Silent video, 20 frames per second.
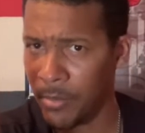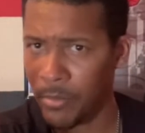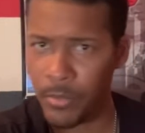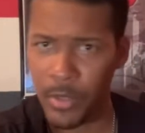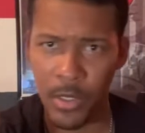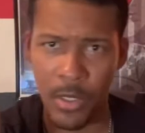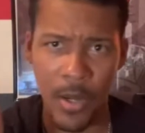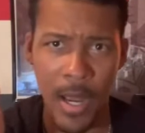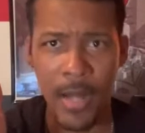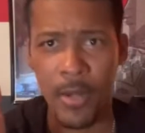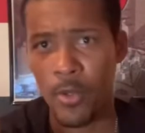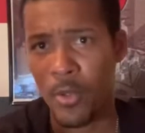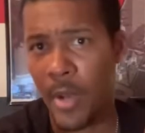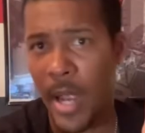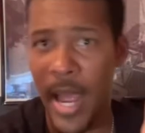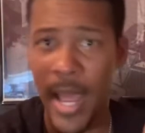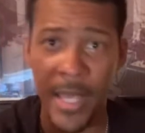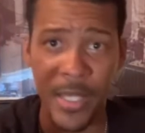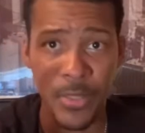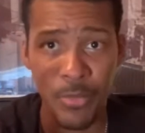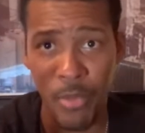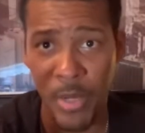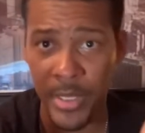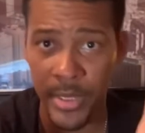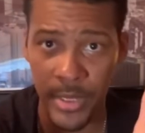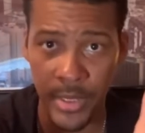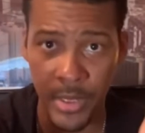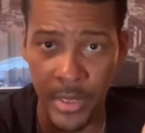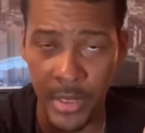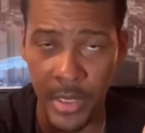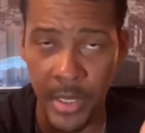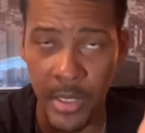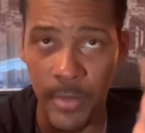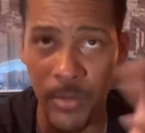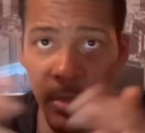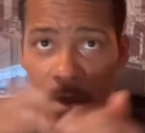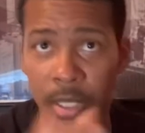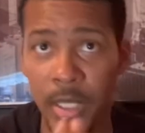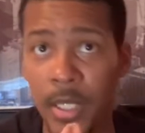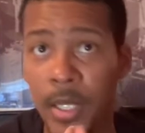You know, I don't know how his presence is gonna
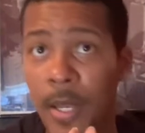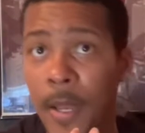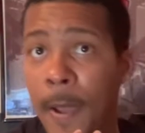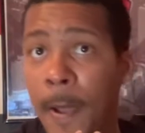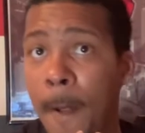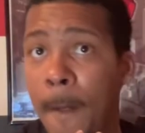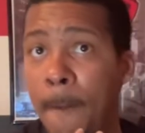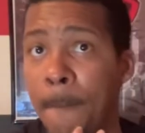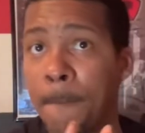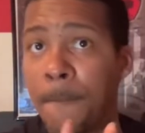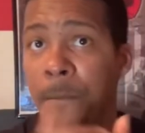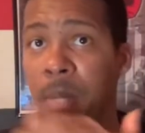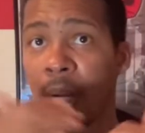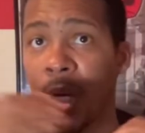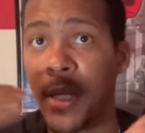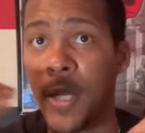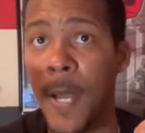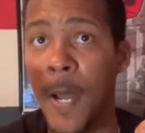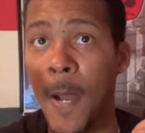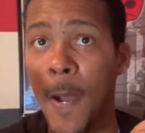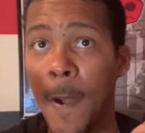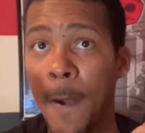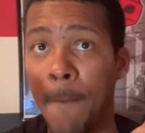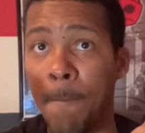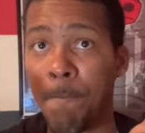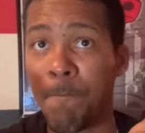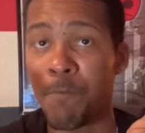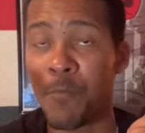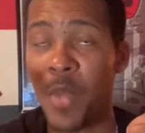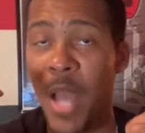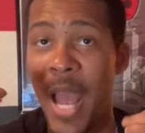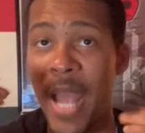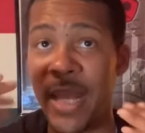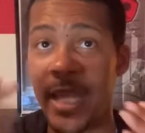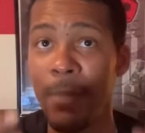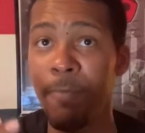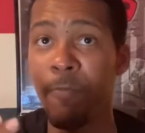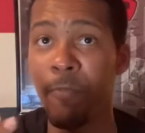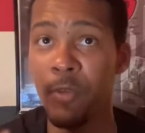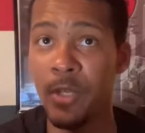be, but I keep
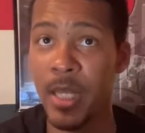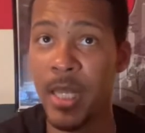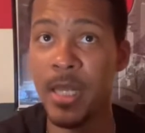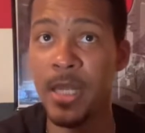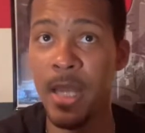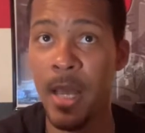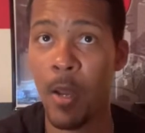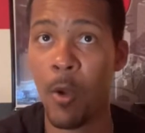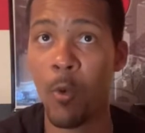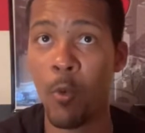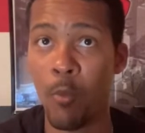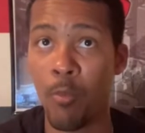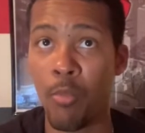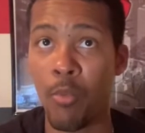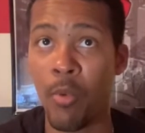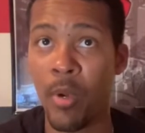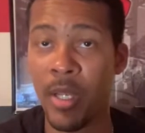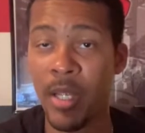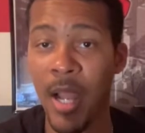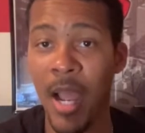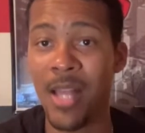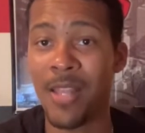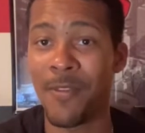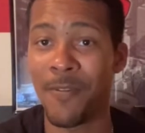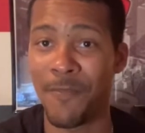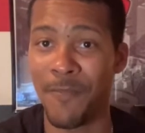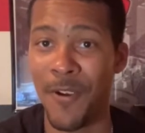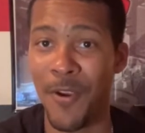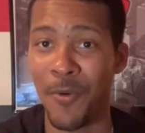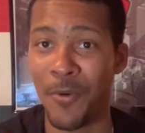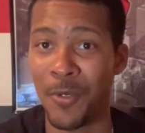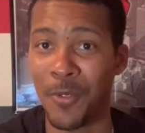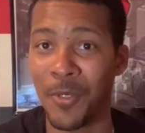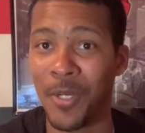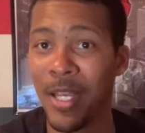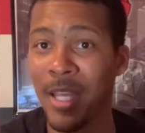forgetting that old boy Colin Farrell